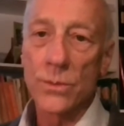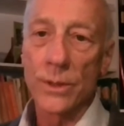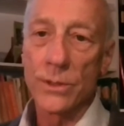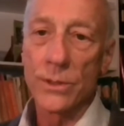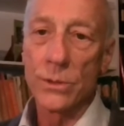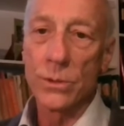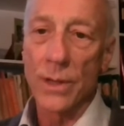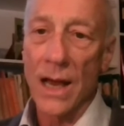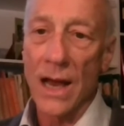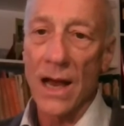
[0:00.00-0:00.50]
what
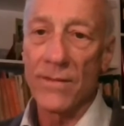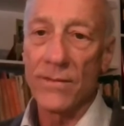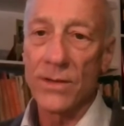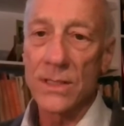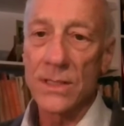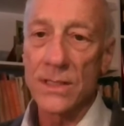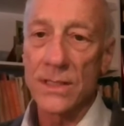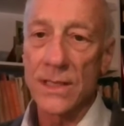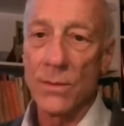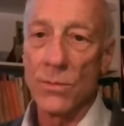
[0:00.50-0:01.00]
you have
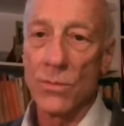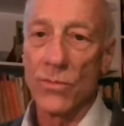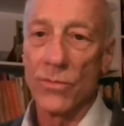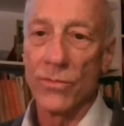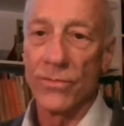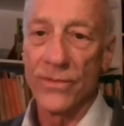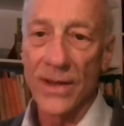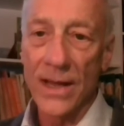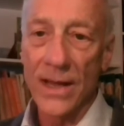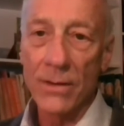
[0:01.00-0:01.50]
is a
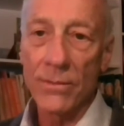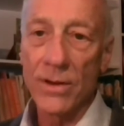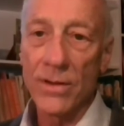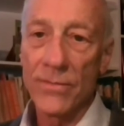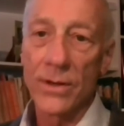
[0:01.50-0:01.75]
very,